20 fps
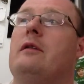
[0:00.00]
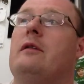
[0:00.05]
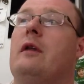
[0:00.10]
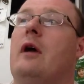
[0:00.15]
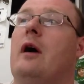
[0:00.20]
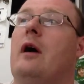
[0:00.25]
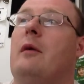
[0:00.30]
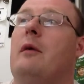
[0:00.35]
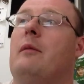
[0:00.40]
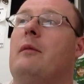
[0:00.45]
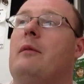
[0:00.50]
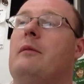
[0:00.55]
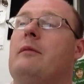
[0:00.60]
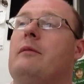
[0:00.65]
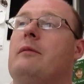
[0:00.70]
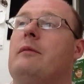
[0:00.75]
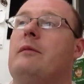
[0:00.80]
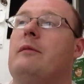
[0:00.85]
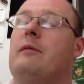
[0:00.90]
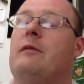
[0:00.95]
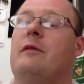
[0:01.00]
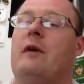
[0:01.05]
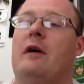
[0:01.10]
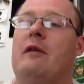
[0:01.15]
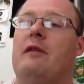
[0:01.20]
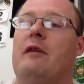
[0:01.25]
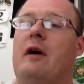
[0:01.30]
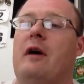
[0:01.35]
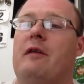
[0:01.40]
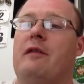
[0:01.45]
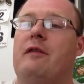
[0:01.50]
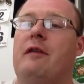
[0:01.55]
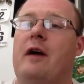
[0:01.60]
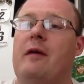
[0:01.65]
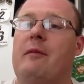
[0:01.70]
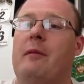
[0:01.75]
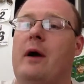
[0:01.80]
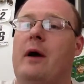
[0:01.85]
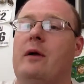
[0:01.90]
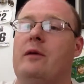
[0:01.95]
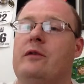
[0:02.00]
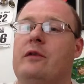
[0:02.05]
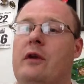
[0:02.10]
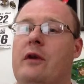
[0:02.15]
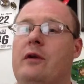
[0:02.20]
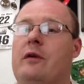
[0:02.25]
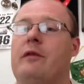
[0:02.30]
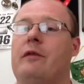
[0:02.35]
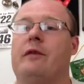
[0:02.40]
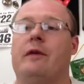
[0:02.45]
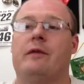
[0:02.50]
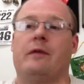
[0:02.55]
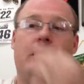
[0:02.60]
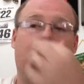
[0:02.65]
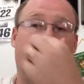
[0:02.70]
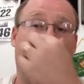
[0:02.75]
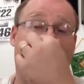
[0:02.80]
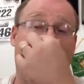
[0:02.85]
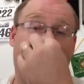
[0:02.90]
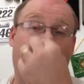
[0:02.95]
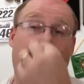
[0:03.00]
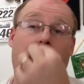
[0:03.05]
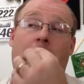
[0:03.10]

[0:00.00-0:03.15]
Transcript: um, of, of five miles in under 50 minutes. I,